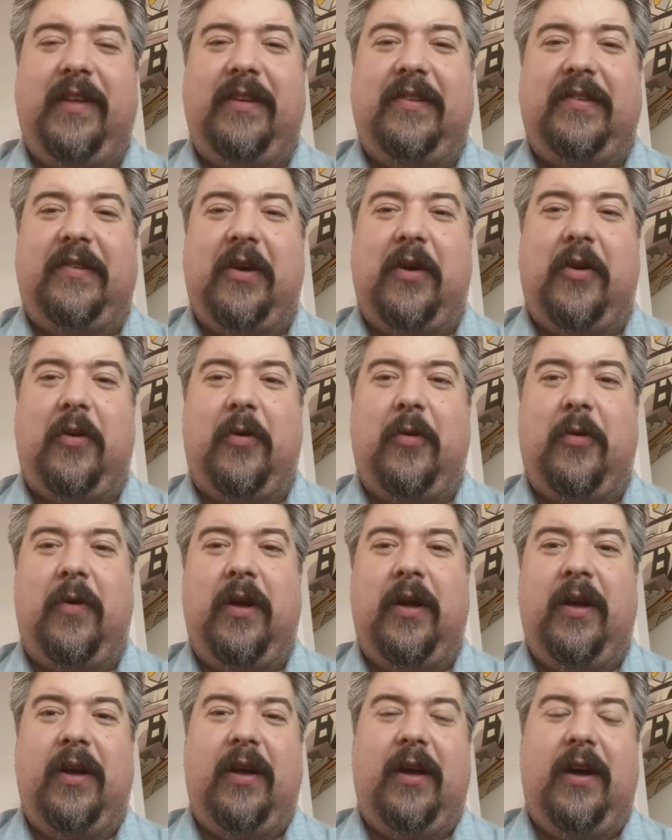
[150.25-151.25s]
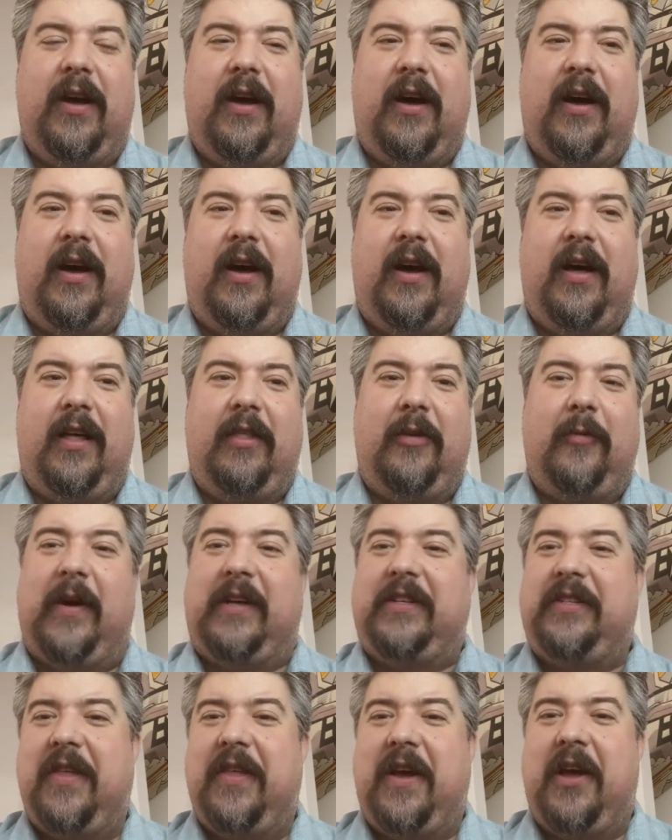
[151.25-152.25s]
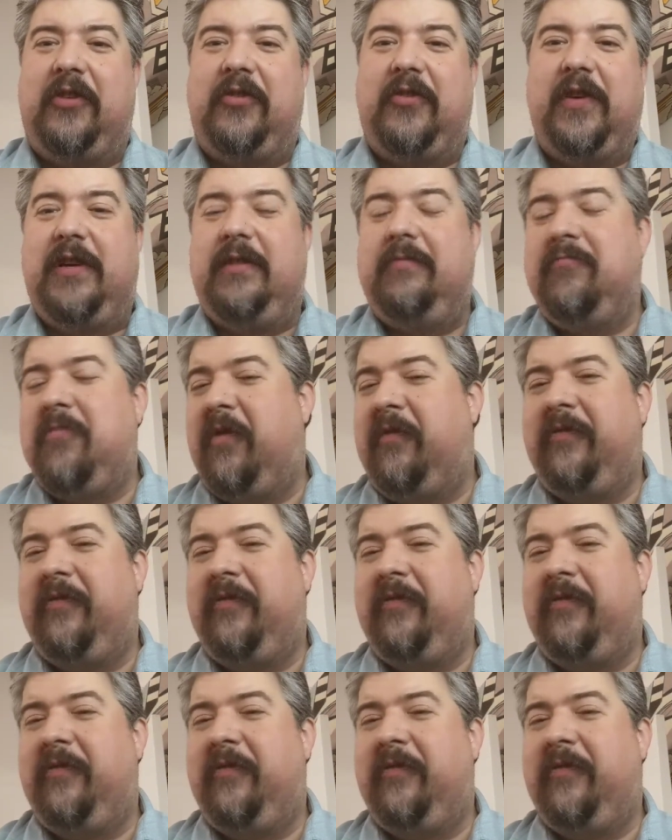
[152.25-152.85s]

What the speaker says: So the rest of the country,